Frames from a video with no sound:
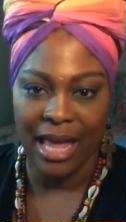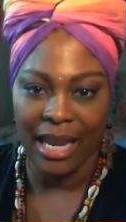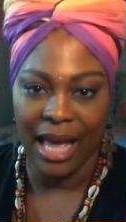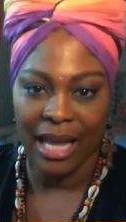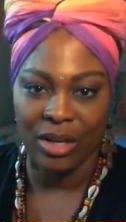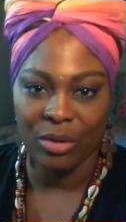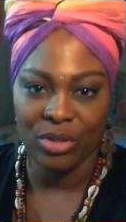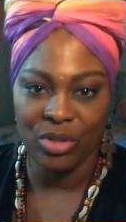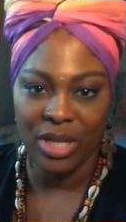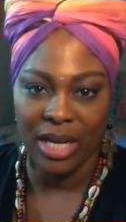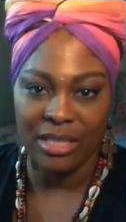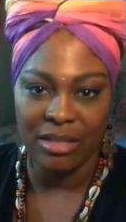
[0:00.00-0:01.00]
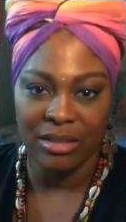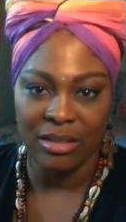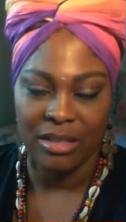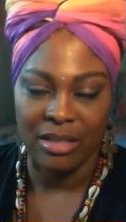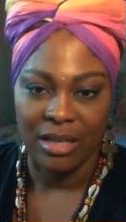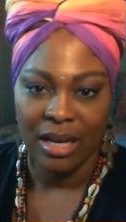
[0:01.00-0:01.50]
I know you guys
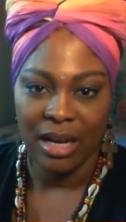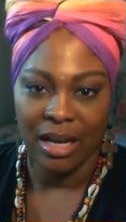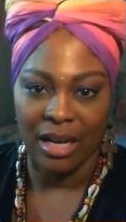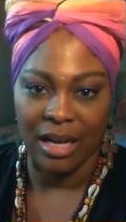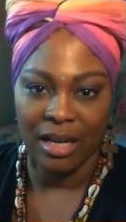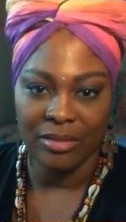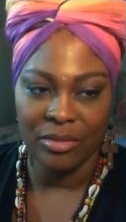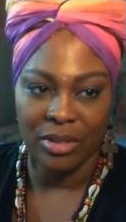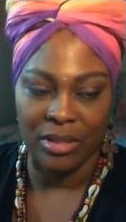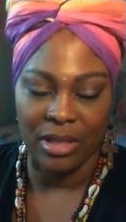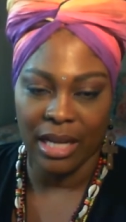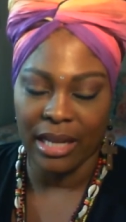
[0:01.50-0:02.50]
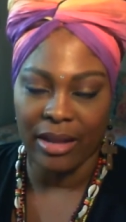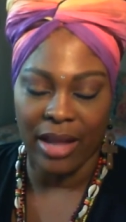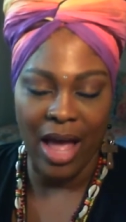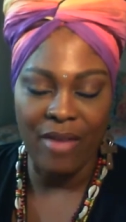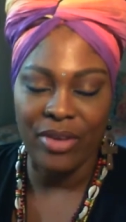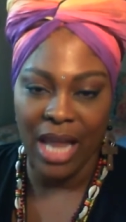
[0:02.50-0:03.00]
are. Uh, I,
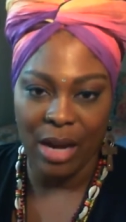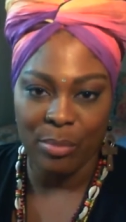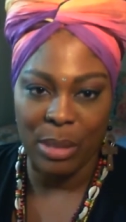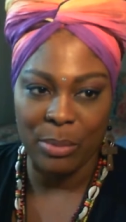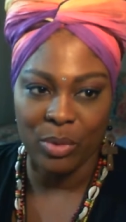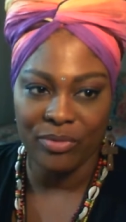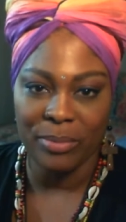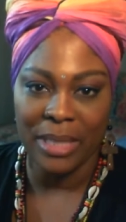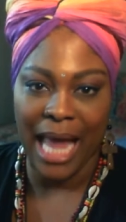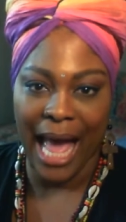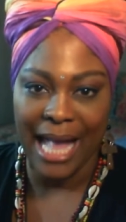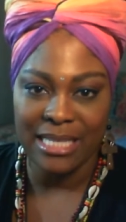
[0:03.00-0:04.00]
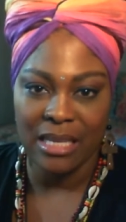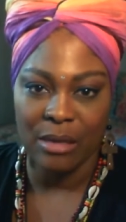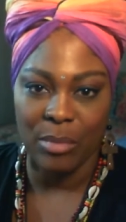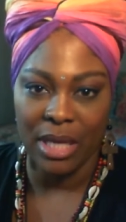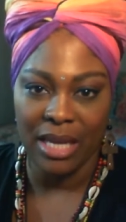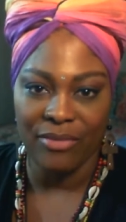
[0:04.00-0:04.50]
I have a lot of people who've been
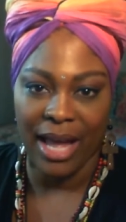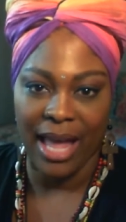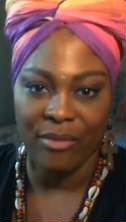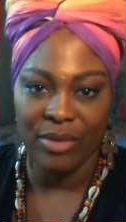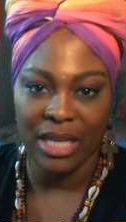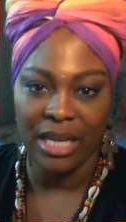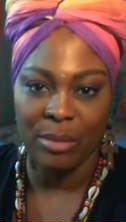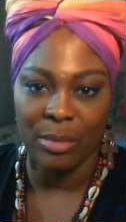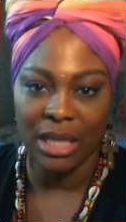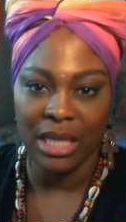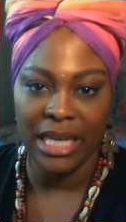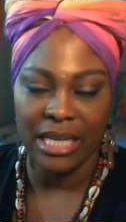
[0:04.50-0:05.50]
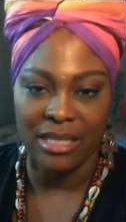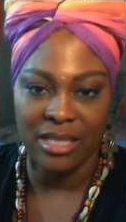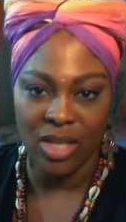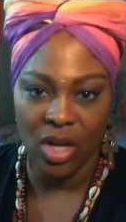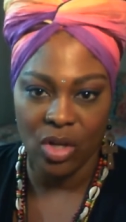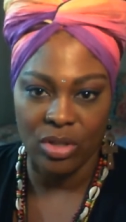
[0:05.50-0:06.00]
asking me if I have any Himalayan
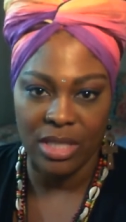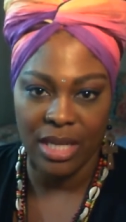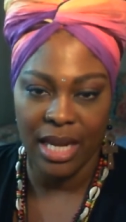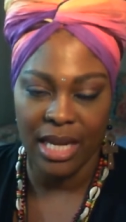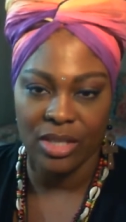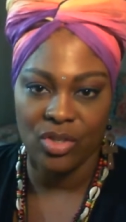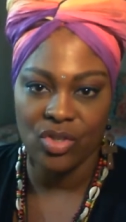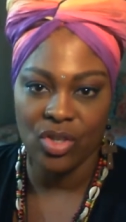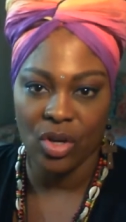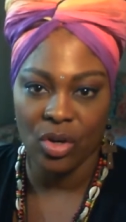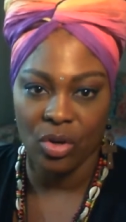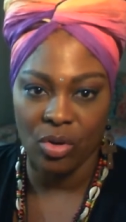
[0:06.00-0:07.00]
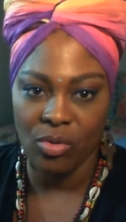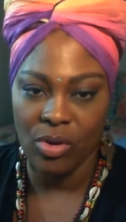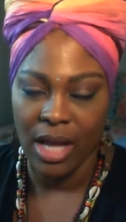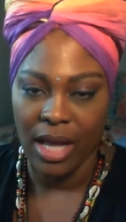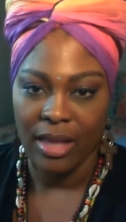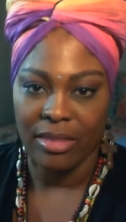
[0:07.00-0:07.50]
salt, and so
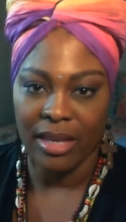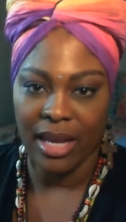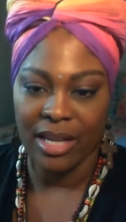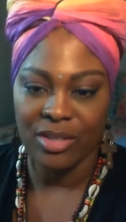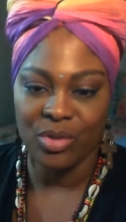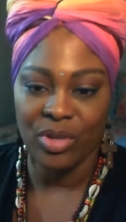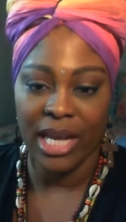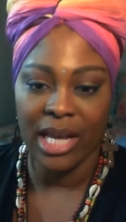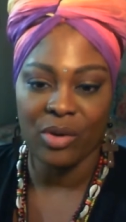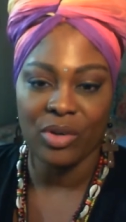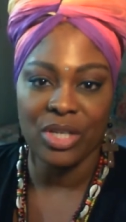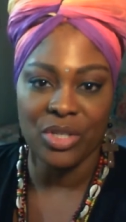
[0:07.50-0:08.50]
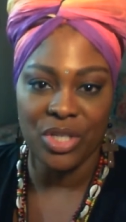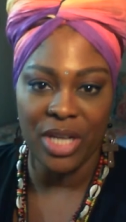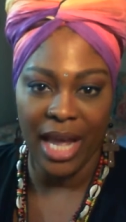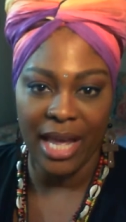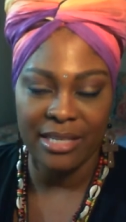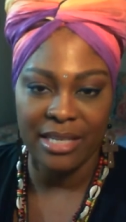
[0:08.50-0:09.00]
the answer now is
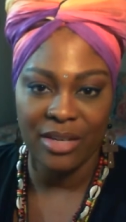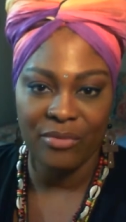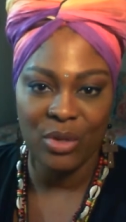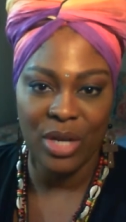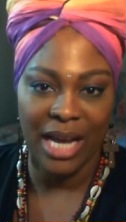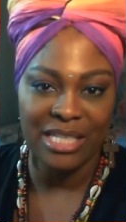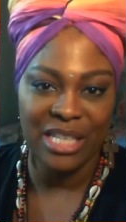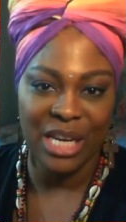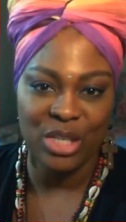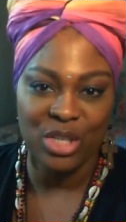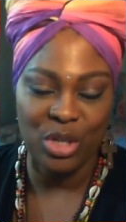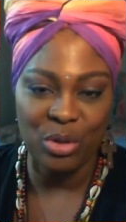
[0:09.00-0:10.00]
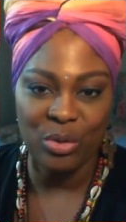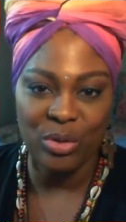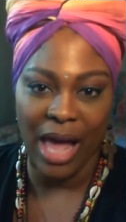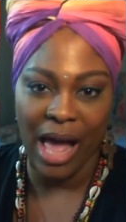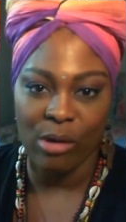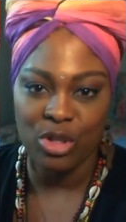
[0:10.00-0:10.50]
yes. And if you guys stay
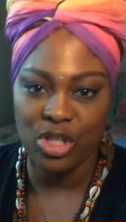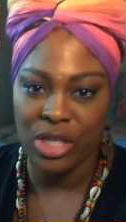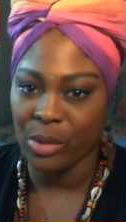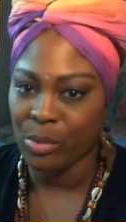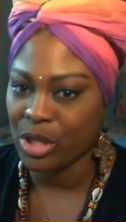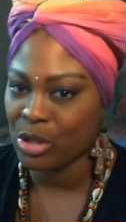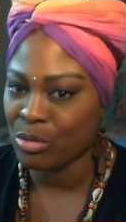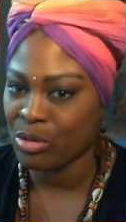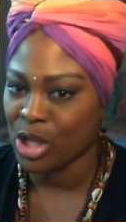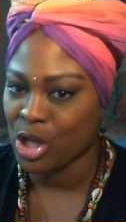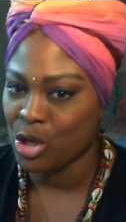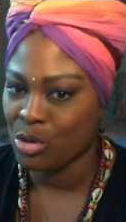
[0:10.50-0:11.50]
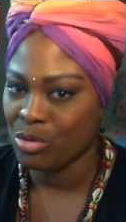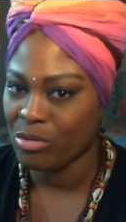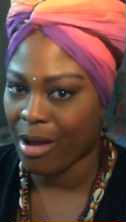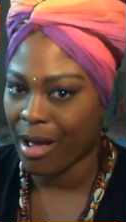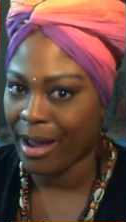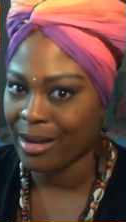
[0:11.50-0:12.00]
tuned, I'll share with you the new
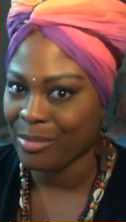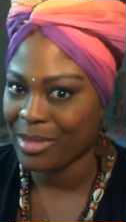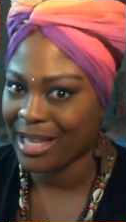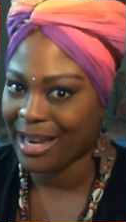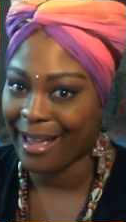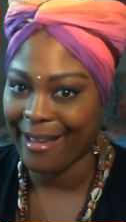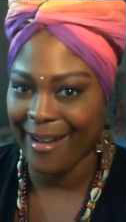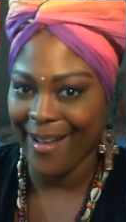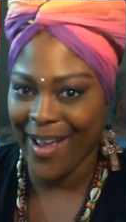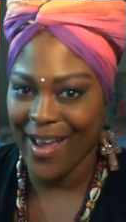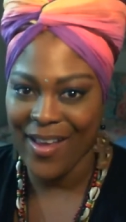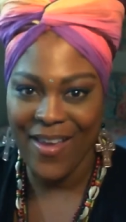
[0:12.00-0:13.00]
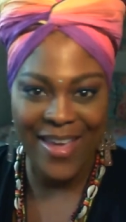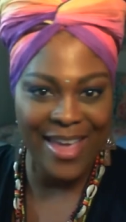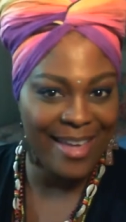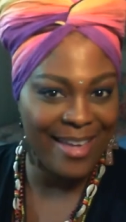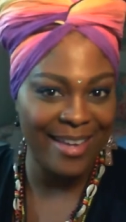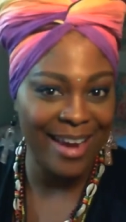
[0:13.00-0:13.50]
item that I got
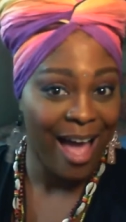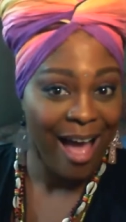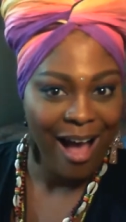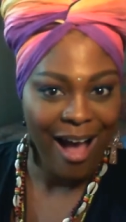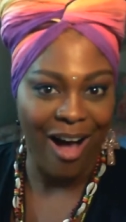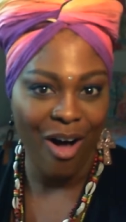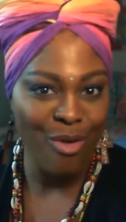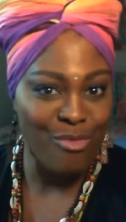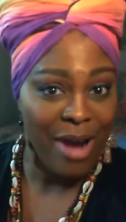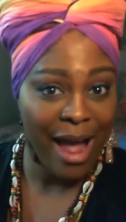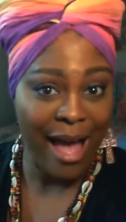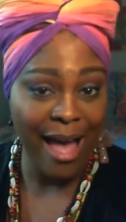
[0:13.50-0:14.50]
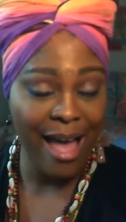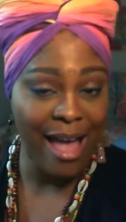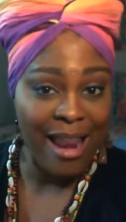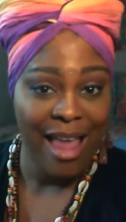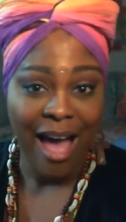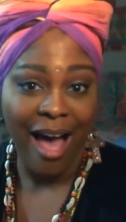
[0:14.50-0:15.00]
in. All
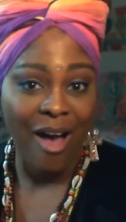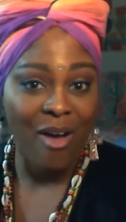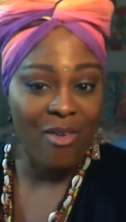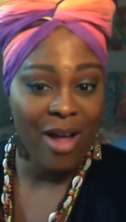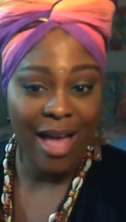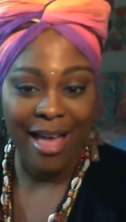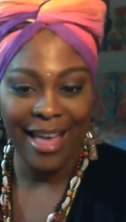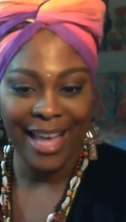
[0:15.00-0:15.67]
right, all right.